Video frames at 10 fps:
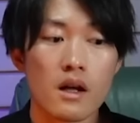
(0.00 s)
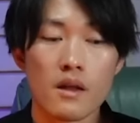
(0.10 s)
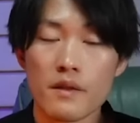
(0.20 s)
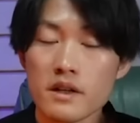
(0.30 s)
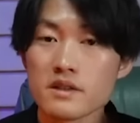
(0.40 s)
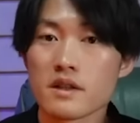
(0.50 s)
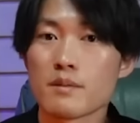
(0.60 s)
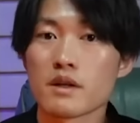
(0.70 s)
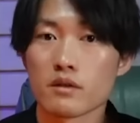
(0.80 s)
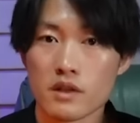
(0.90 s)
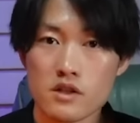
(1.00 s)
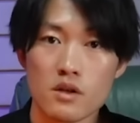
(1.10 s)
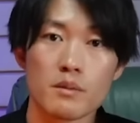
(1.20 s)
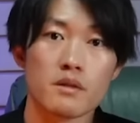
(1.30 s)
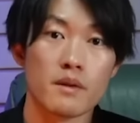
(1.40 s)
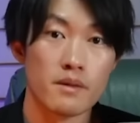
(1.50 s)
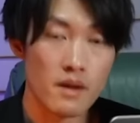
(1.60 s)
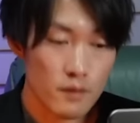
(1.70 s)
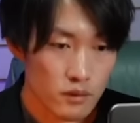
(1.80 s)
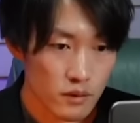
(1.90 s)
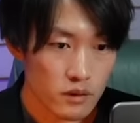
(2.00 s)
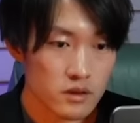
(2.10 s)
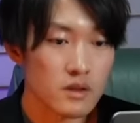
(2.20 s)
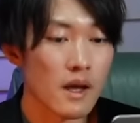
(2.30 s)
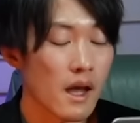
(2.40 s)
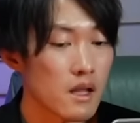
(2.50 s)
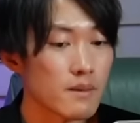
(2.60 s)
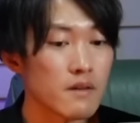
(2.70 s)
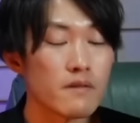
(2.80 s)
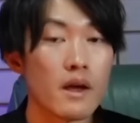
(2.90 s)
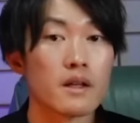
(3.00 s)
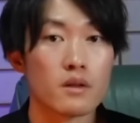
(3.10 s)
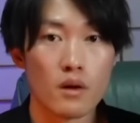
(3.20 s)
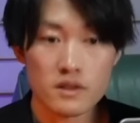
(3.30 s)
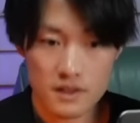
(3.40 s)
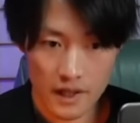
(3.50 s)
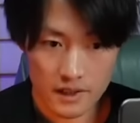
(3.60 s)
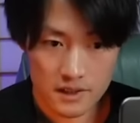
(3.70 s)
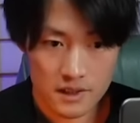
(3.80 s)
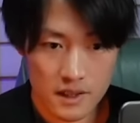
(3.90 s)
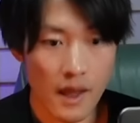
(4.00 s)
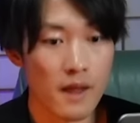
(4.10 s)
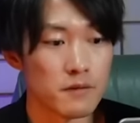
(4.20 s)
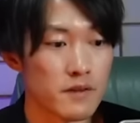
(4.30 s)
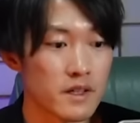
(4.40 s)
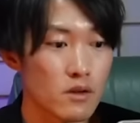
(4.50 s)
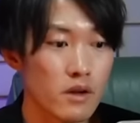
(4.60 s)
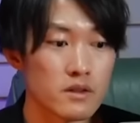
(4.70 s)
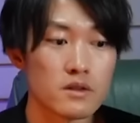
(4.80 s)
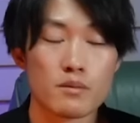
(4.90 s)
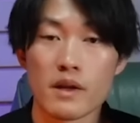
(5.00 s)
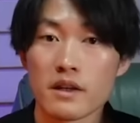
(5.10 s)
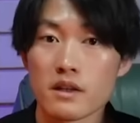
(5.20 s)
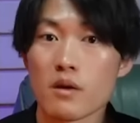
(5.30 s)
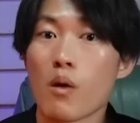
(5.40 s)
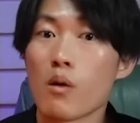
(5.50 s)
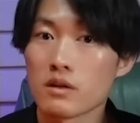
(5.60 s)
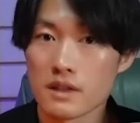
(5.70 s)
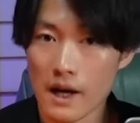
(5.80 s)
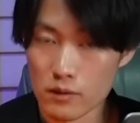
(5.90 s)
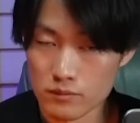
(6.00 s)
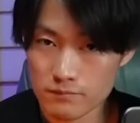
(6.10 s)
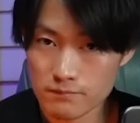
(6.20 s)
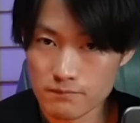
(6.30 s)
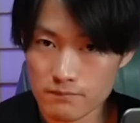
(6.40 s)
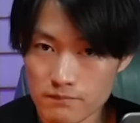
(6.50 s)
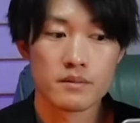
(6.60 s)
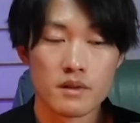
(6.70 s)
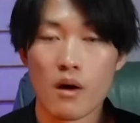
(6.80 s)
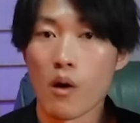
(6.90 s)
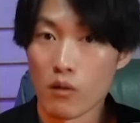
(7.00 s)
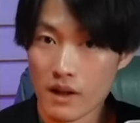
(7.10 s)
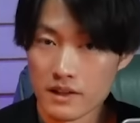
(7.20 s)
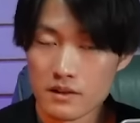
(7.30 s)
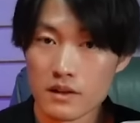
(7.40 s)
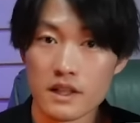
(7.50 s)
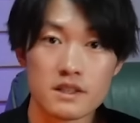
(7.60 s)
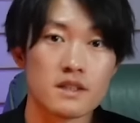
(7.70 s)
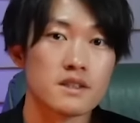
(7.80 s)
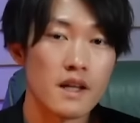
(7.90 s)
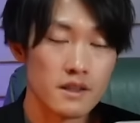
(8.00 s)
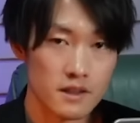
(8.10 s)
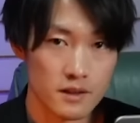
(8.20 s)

There's deeper connection between Devil Fruit, Elbaph, and God's Knights, and we are going to break it all down. Alright, let's get started.